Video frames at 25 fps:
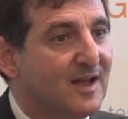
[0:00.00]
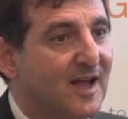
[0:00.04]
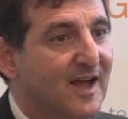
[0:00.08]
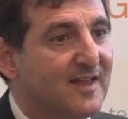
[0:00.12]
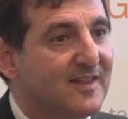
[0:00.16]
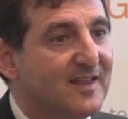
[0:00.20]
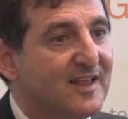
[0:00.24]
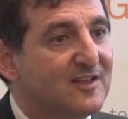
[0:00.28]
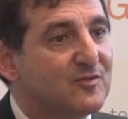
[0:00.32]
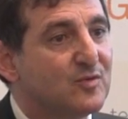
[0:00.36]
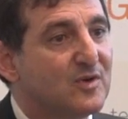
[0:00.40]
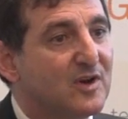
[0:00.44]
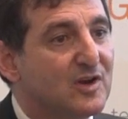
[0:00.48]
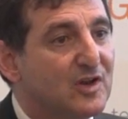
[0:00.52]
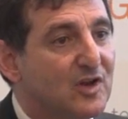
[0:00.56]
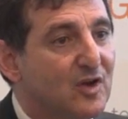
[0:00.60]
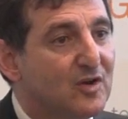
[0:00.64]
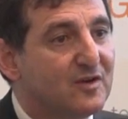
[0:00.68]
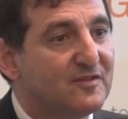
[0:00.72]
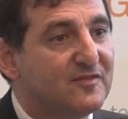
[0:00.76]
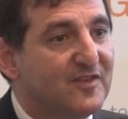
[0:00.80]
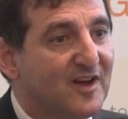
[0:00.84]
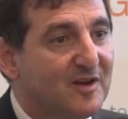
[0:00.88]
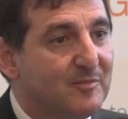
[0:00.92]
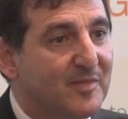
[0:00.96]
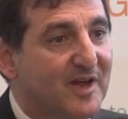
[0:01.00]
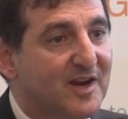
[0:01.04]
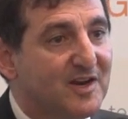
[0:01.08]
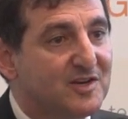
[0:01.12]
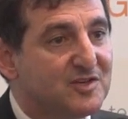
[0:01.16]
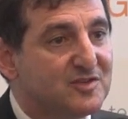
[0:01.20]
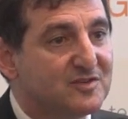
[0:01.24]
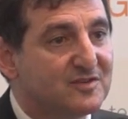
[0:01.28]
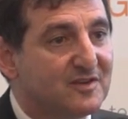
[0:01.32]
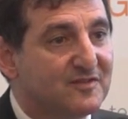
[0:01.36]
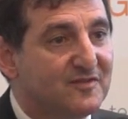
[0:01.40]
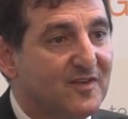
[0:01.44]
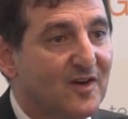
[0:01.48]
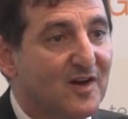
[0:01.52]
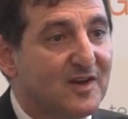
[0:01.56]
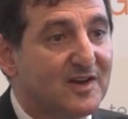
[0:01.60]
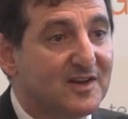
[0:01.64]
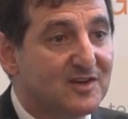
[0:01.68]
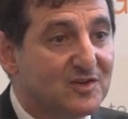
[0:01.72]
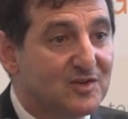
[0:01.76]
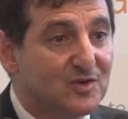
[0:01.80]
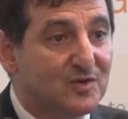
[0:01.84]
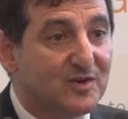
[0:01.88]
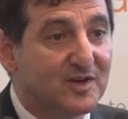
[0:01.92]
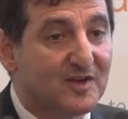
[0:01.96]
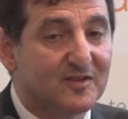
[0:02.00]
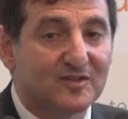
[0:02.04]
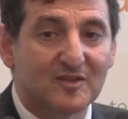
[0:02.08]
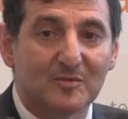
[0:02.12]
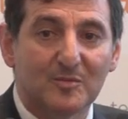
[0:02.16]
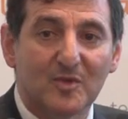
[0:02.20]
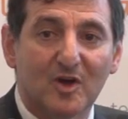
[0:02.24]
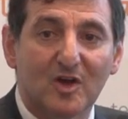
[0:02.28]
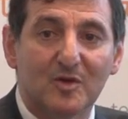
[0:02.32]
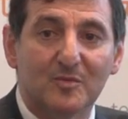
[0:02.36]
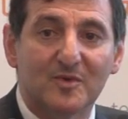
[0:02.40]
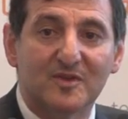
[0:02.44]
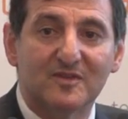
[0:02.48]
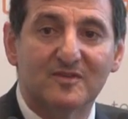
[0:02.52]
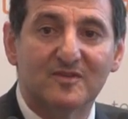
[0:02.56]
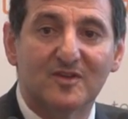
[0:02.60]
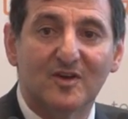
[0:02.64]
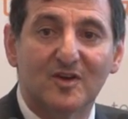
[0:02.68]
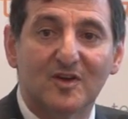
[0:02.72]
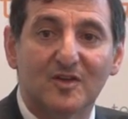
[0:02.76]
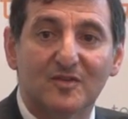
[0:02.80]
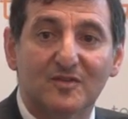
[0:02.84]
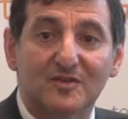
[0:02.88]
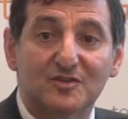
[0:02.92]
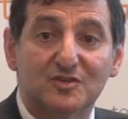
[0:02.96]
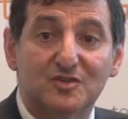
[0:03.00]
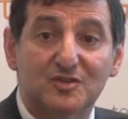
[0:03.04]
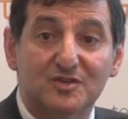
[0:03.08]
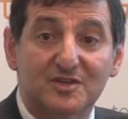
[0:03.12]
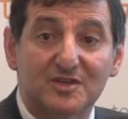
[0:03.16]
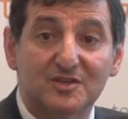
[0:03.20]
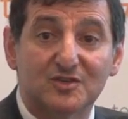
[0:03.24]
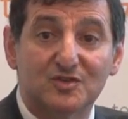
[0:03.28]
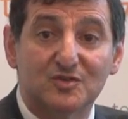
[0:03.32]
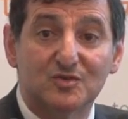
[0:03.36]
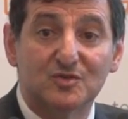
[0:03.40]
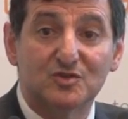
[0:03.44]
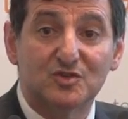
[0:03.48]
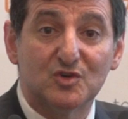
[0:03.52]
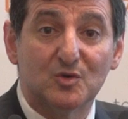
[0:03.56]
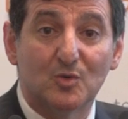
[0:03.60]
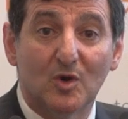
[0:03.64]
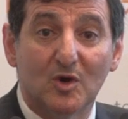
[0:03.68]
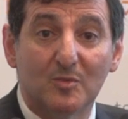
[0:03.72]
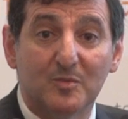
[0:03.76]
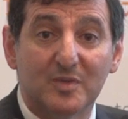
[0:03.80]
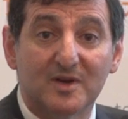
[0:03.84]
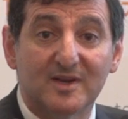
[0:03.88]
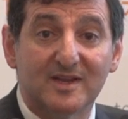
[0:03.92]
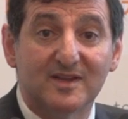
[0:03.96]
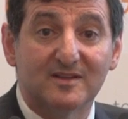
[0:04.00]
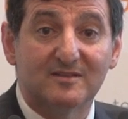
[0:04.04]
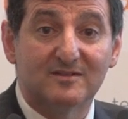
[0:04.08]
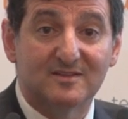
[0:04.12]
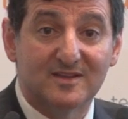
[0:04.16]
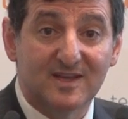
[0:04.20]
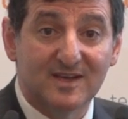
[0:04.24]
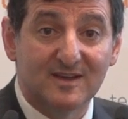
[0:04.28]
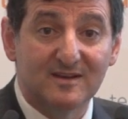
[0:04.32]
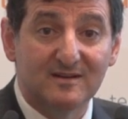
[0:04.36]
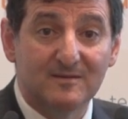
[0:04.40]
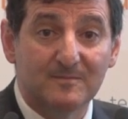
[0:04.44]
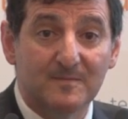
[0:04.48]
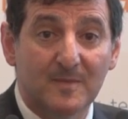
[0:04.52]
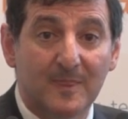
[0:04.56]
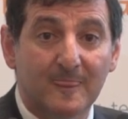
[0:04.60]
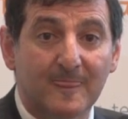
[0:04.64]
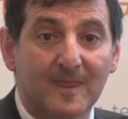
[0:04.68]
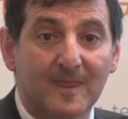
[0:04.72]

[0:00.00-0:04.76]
And that's what a lot of fund managers are finally doing at the moment. So the traditional duopoly is dead.